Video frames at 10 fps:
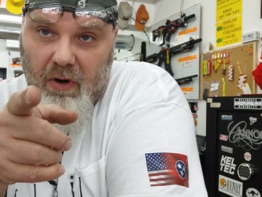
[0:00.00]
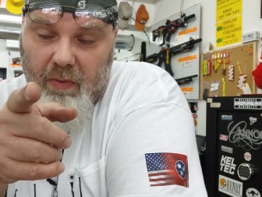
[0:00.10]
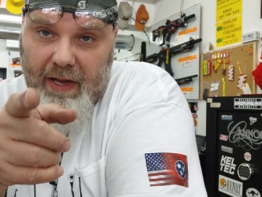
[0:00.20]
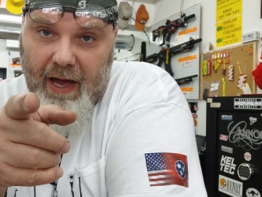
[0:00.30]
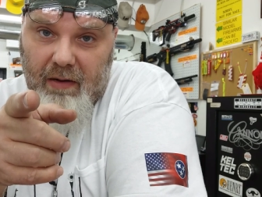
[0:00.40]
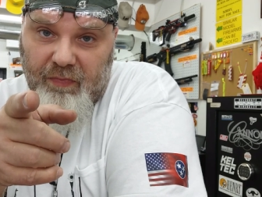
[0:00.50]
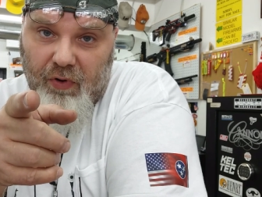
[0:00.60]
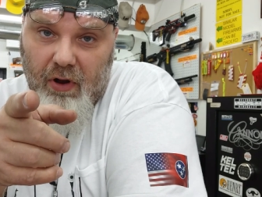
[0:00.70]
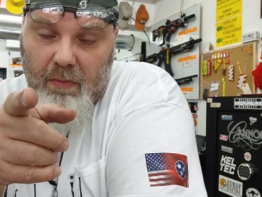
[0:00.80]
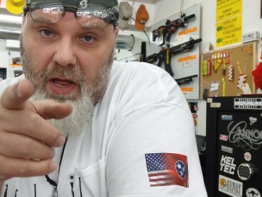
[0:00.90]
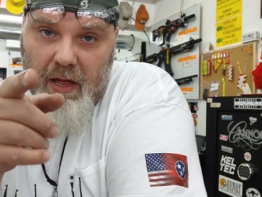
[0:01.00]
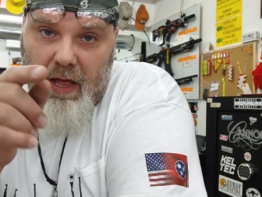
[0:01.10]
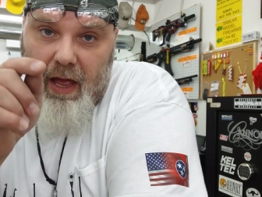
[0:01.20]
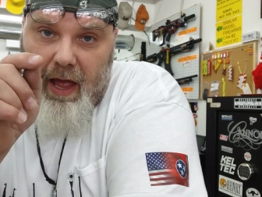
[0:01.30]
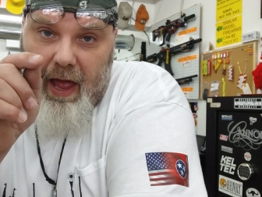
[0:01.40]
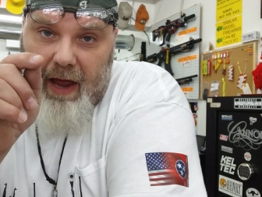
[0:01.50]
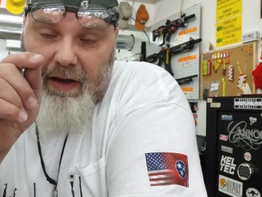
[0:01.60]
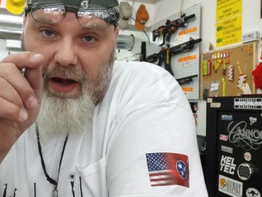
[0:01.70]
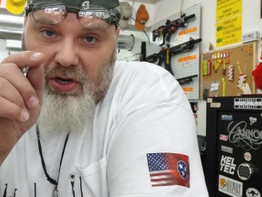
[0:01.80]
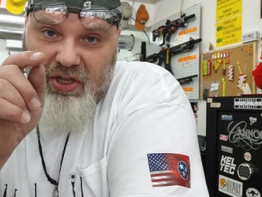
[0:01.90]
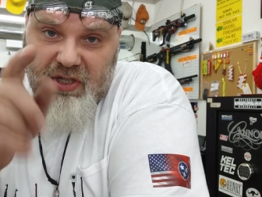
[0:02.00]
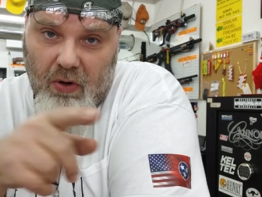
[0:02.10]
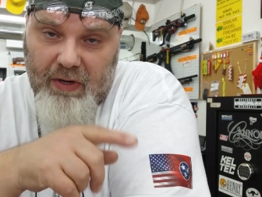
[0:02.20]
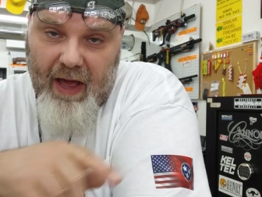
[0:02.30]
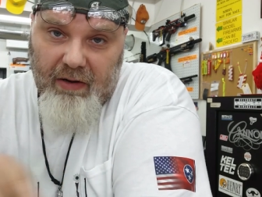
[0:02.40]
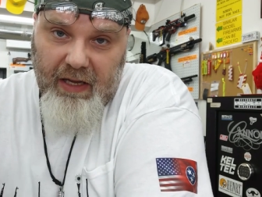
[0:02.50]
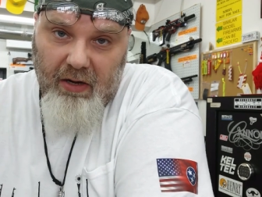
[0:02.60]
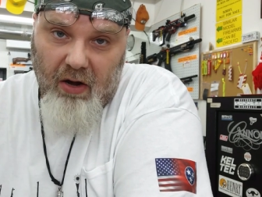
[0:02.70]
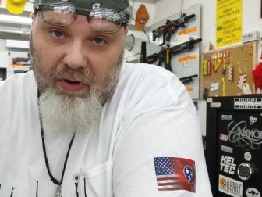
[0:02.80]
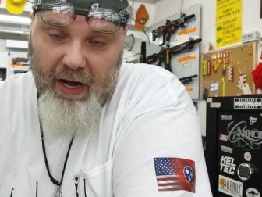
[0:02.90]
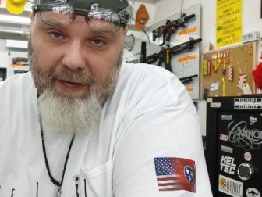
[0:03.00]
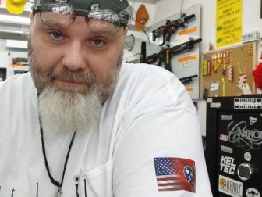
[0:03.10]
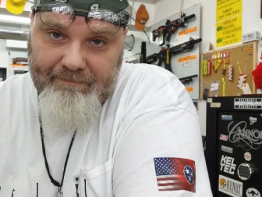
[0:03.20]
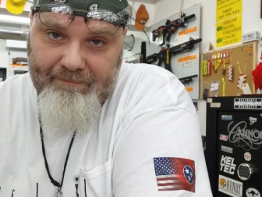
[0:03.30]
where we got them from, and they are sold out again already.